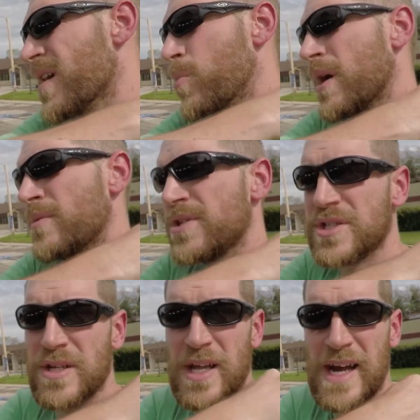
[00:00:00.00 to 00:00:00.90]
I probably
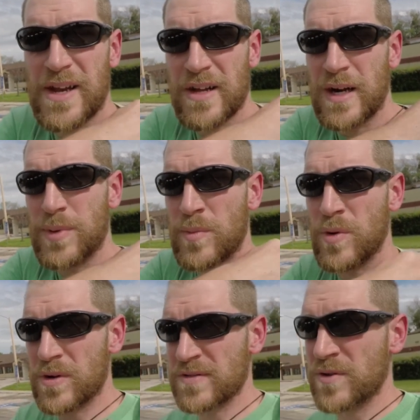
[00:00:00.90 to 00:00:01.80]
should add a couple
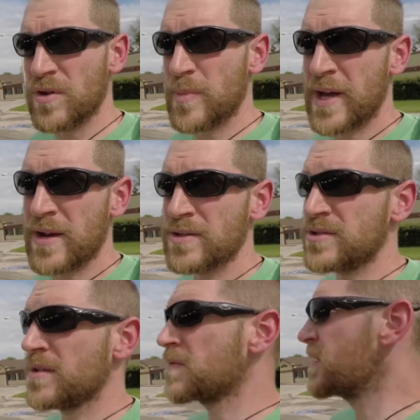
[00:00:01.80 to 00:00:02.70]
more solar panels just